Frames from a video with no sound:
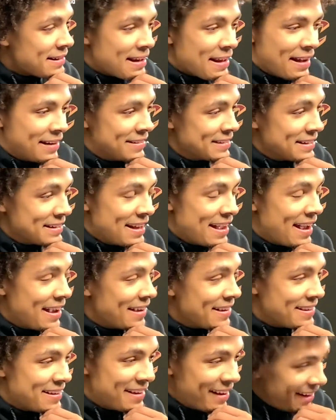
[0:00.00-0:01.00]
I did not.
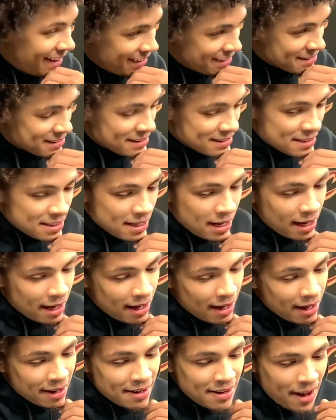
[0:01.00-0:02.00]
Honestly,
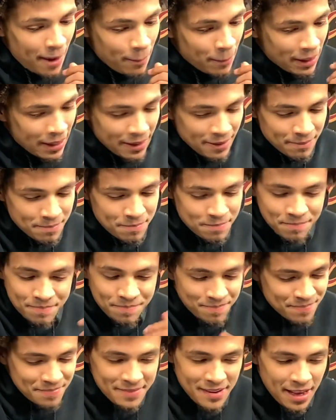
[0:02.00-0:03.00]
I mean,
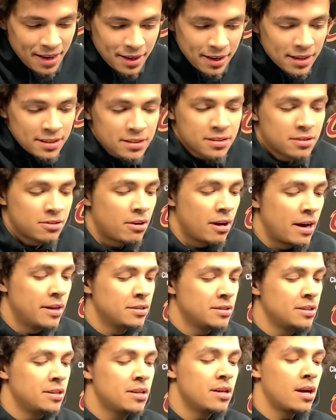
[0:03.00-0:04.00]
it's
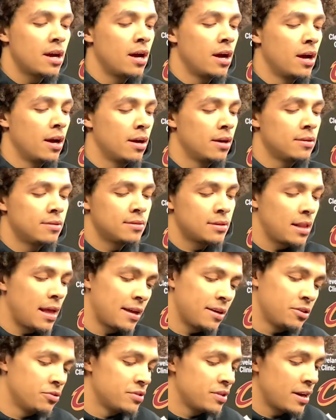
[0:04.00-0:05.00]
crazy,
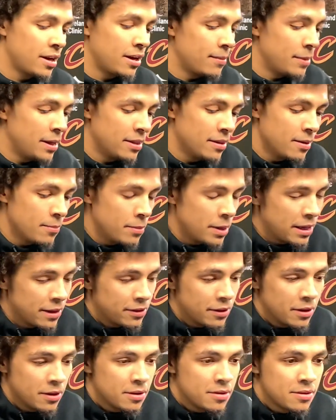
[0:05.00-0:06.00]
like you said. I mean, them
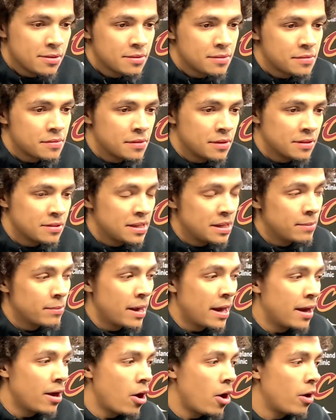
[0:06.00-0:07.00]
being the team
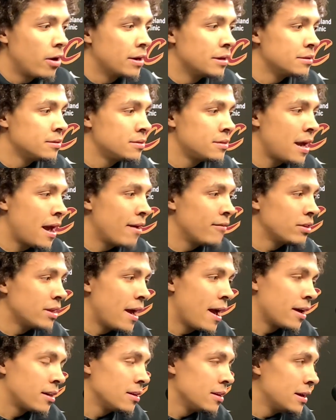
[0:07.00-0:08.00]
they are and having the
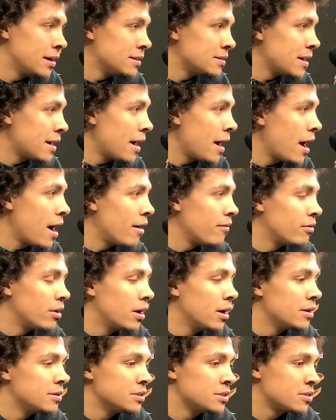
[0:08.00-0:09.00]
accolades they have,
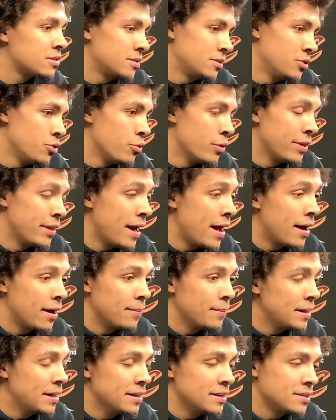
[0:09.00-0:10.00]
just doing that, I
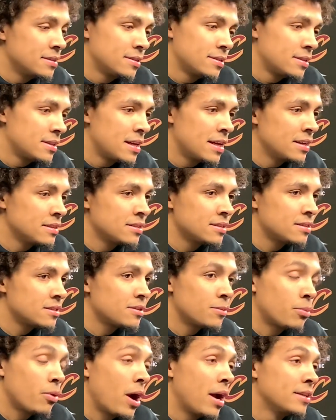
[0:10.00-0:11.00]
mean, it's
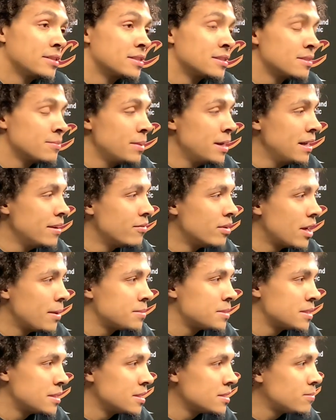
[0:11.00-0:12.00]
surprising to me even
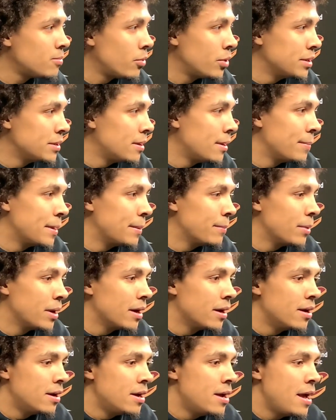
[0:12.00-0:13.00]
up to this point. I mean,
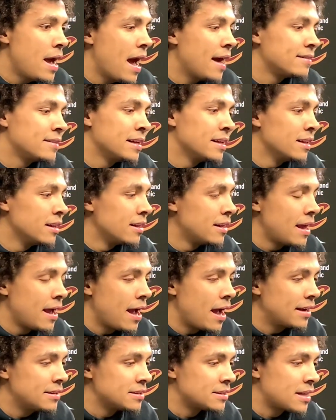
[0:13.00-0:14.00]
but at the end of the day,
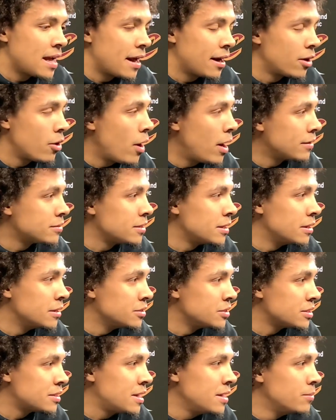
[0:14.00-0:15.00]
I just got to go out there
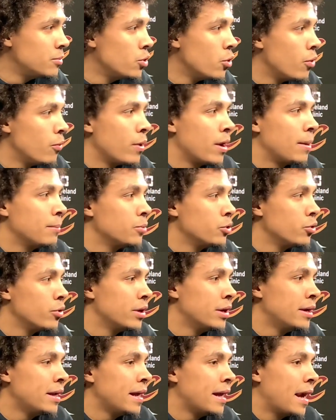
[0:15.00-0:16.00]
and just keep doing what I'm
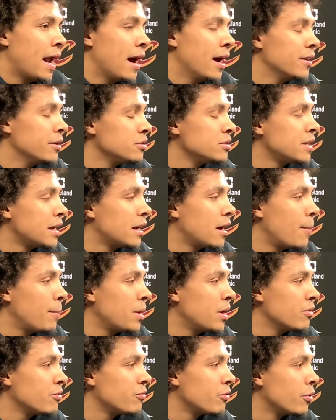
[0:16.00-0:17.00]
doing. And I understand I'm
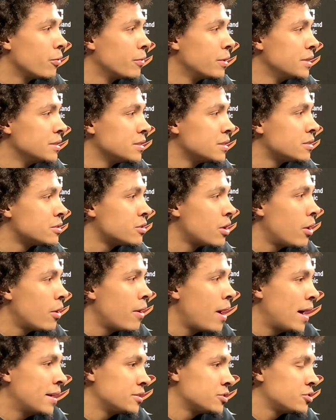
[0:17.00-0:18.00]
here for a reason, so
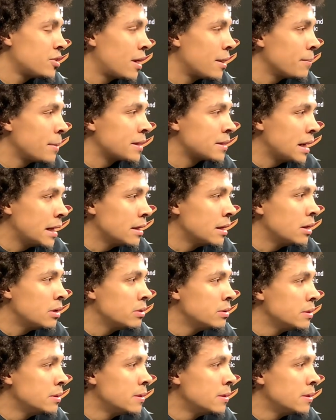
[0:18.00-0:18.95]
I just try to make that known.